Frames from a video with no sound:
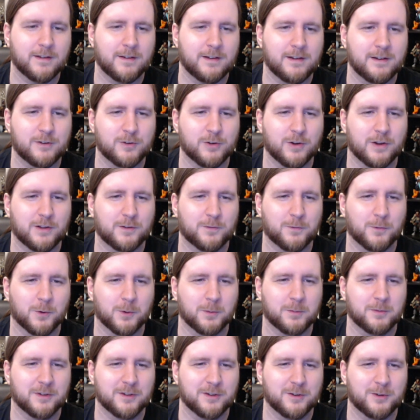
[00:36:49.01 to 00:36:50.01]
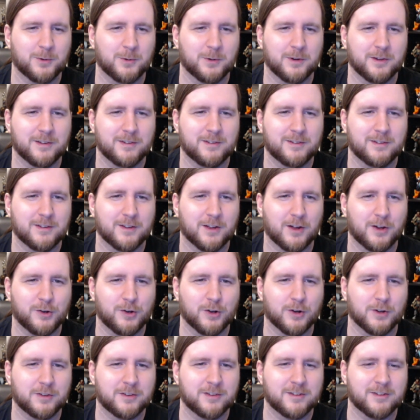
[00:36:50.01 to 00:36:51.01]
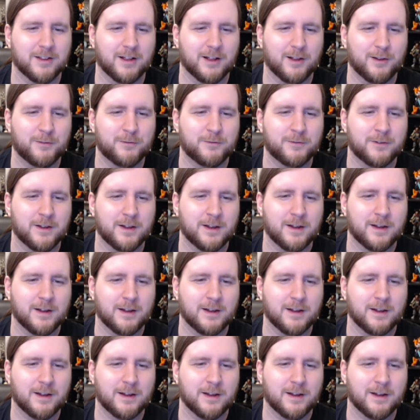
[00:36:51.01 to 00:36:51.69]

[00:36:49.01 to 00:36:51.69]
He transforms into his adult self.